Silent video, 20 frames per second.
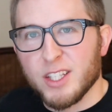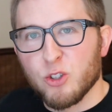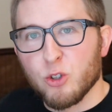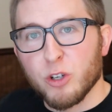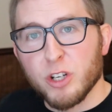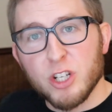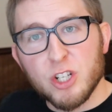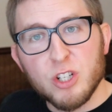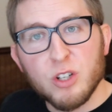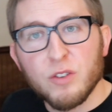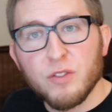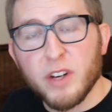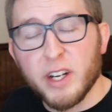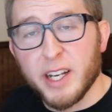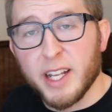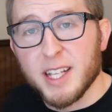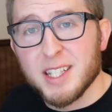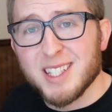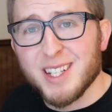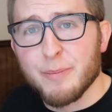traditional
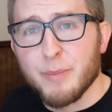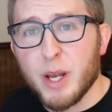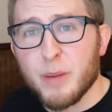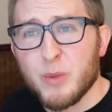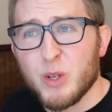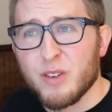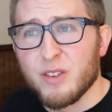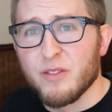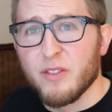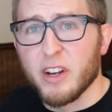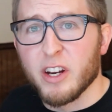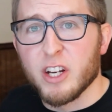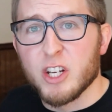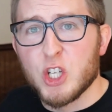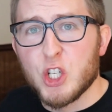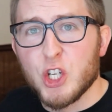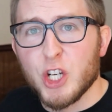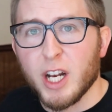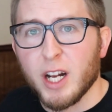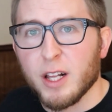finance, it might be
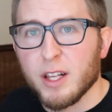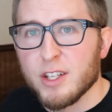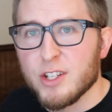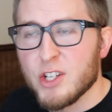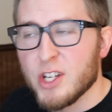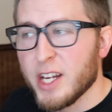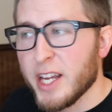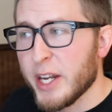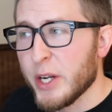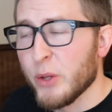very challenging.